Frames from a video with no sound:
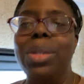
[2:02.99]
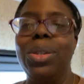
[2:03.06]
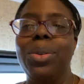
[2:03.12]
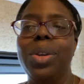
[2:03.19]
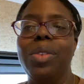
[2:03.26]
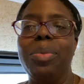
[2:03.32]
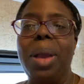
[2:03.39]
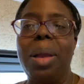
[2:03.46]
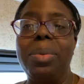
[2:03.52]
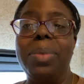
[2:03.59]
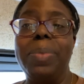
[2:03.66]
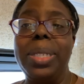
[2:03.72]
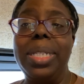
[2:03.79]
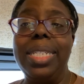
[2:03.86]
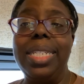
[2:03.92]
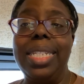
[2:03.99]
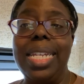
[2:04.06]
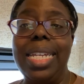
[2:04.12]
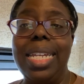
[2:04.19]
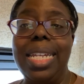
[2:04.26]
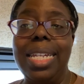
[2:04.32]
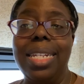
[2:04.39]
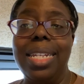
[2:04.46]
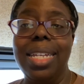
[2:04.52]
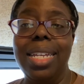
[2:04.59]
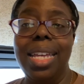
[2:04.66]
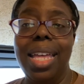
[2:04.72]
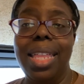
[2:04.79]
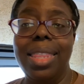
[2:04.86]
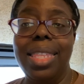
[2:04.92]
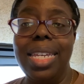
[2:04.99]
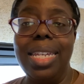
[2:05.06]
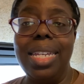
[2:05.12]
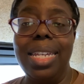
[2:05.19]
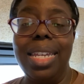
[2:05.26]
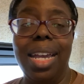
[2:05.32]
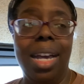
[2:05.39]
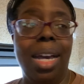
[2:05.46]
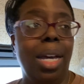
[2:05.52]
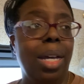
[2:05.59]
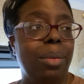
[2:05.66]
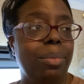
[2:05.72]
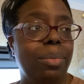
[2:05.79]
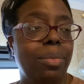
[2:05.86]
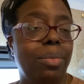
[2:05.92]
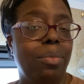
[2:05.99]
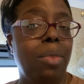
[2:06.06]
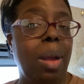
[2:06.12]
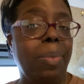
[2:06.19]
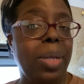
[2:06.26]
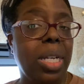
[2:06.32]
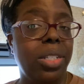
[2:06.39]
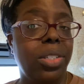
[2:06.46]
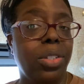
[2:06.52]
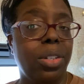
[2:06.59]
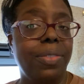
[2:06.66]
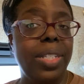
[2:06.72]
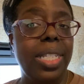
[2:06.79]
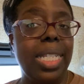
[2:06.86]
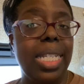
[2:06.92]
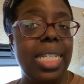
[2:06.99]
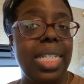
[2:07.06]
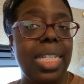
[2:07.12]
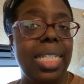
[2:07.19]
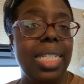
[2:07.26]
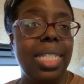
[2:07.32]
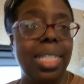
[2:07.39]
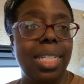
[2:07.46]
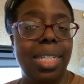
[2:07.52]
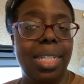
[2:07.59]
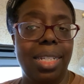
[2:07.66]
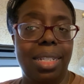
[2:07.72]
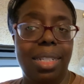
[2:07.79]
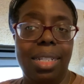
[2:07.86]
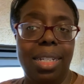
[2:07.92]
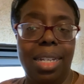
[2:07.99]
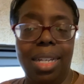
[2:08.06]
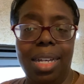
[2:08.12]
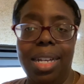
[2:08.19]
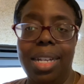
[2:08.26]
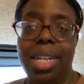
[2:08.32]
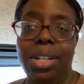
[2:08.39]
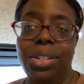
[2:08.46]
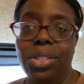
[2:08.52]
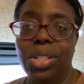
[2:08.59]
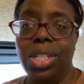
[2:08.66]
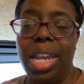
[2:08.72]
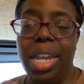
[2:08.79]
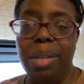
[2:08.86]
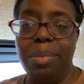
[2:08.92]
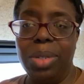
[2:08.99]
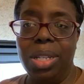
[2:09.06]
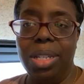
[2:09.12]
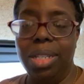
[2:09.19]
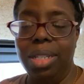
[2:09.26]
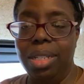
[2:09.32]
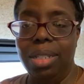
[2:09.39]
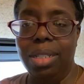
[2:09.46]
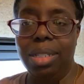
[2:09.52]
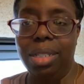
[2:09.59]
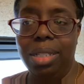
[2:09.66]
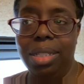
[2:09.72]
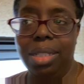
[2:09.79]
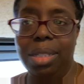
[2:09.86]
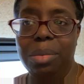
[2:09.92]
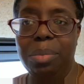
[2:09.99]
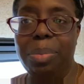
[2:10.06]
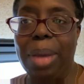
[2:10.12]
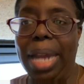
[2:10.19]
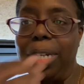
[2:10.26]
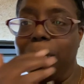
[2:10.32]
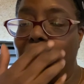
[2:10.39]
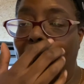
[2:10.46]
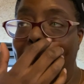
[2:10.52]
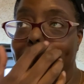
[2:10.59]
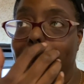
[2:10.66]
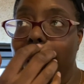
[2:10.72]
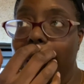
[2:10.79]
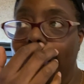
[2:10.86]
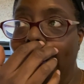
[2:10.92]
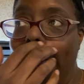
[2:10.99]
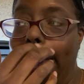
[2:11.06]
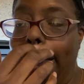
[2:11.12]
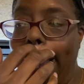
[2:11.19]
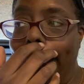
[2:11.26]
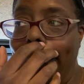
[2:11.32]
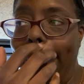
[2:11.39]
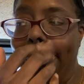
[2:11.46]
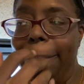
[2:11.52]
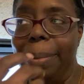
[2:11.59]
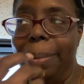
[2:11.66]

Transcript: you have probably seen the um, Replica Surfaces uh, L-shaped backdrop. Uh,